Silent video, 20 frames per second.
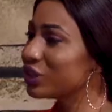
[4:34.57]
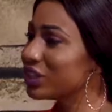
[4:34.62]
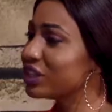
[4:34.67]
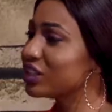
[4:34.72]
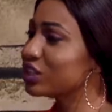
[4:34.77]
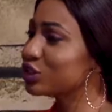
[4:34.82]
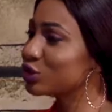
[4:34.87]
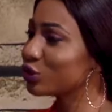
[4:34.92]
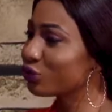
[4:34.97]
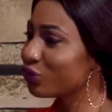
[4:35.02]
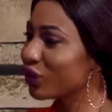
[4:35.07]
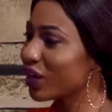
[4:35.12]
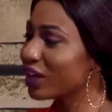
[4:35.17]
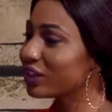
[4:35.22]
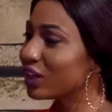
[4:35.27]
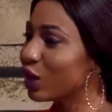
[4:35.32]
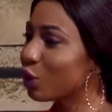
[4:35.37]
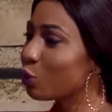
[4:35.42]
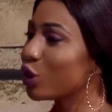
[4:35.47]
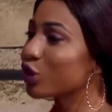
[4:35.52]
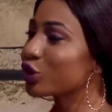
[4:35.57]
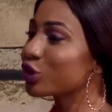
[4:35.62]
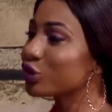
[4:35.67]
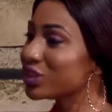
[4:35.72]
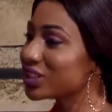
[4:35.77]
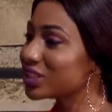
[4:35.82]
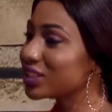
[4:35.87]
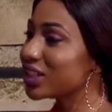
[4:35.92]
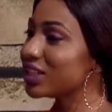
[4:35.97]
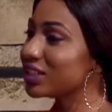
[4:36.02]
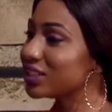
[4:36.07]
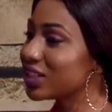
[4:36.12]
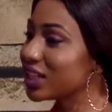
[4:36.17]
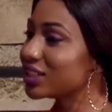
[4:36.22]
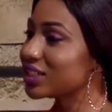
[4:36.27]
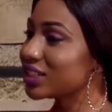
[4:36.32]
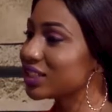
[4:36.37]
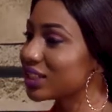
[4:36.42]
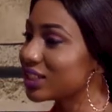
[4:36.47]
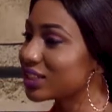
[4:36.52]
We need to find out what Christian
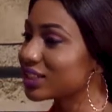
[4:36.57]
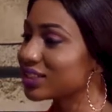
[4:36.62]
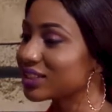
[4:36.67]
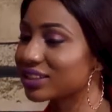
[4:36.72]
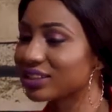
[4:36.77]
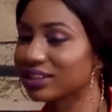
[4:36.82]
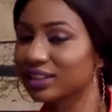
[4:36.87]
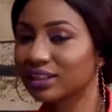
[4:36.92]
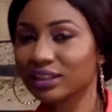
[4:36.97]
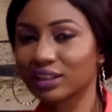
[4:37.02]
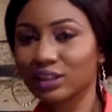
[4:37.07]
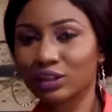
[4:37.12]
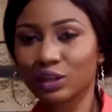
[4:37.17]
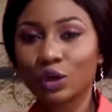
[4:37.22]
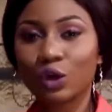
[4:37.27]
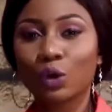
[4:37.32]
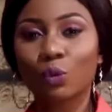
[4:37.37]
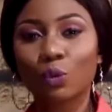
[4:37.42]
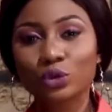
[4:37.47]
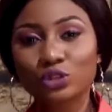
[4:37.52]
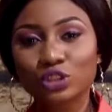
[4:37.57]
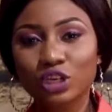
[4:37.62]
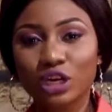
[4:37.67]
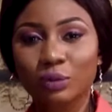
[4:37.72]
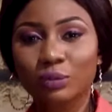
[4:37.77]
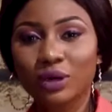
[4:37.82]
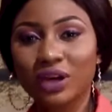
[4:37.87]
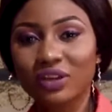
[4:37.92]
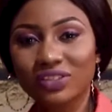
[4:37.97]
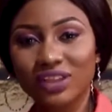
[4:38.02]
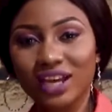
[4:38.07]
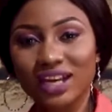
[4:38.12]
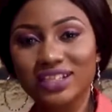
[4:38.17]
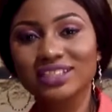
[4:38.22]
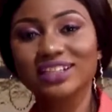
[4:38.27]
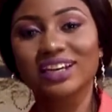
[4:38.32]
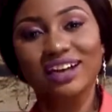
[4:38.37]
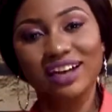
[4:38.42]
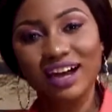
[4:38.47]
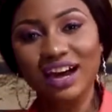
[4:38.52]
dating is. We'll talk about that
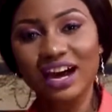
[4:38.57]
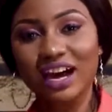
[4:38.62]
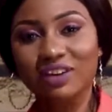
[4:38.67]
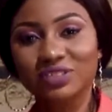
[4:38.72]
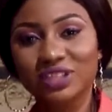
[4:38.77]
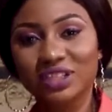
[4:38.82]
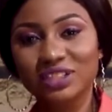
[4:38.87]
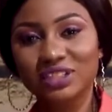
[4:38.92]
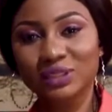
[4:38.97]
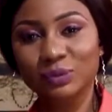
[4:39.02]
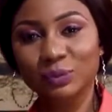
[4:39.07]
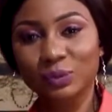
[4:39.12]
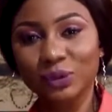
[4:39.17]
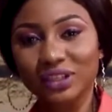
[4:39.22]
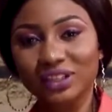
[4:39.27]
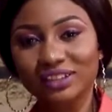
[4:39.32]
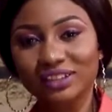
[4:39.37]
after this break.